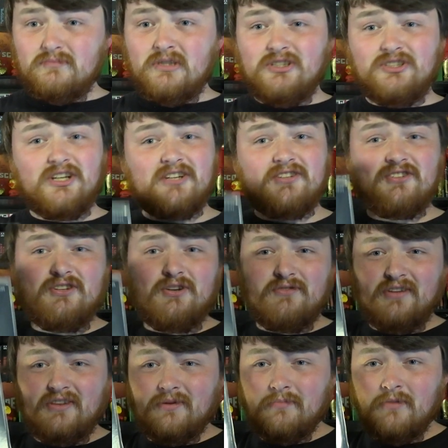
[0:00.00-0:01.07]
just
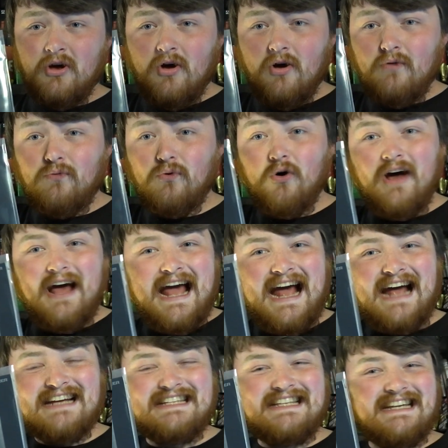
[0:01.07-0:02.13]
using them for
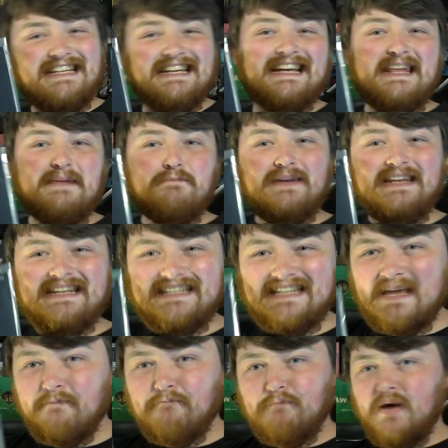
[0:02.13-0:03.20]
aesthetically
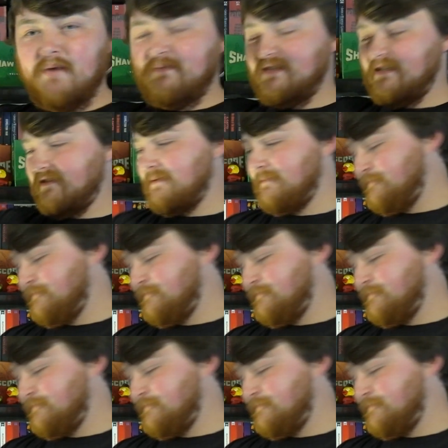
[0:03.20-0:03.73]
pleasing purposes.